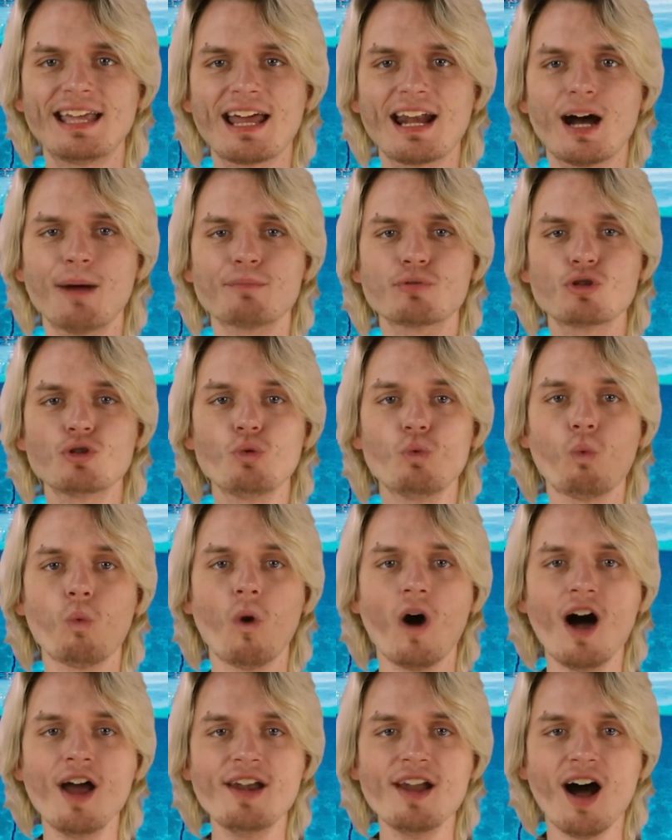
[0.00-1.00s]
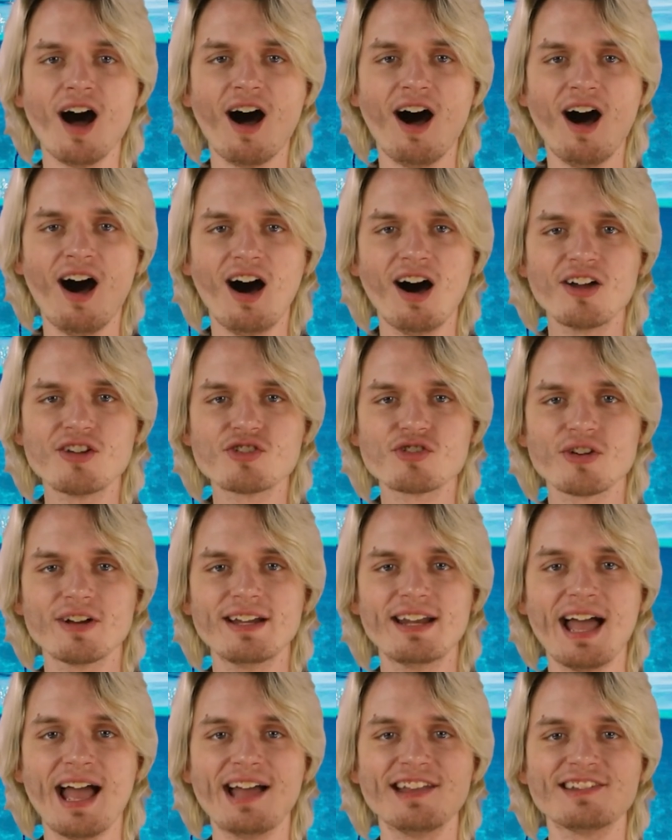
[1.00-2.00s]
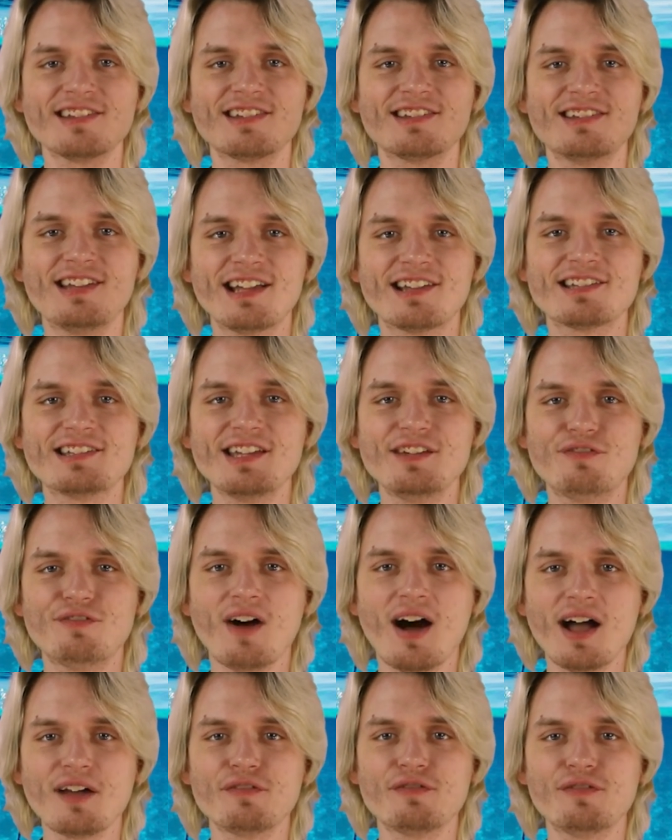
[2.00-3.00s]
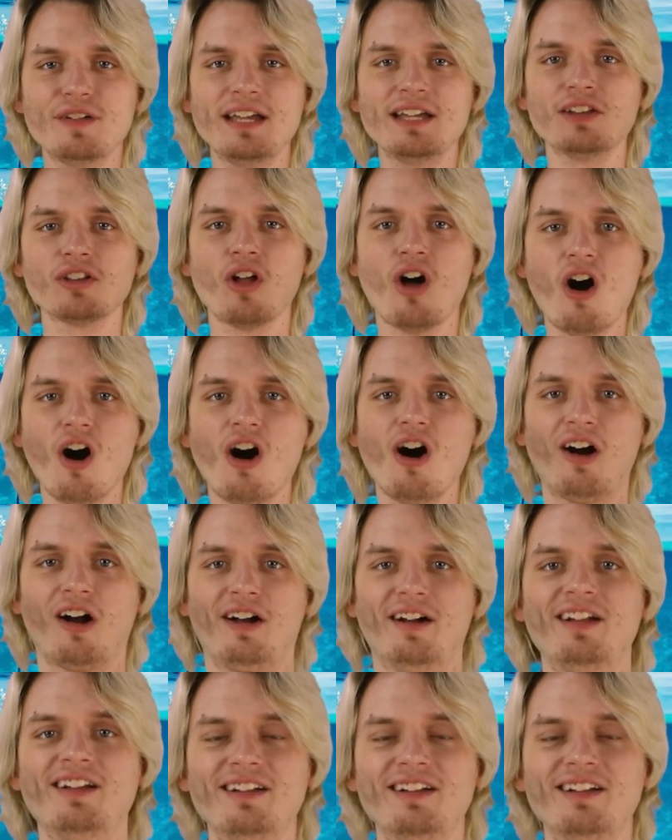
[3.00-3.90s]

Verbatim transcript: get up to 165 feet long.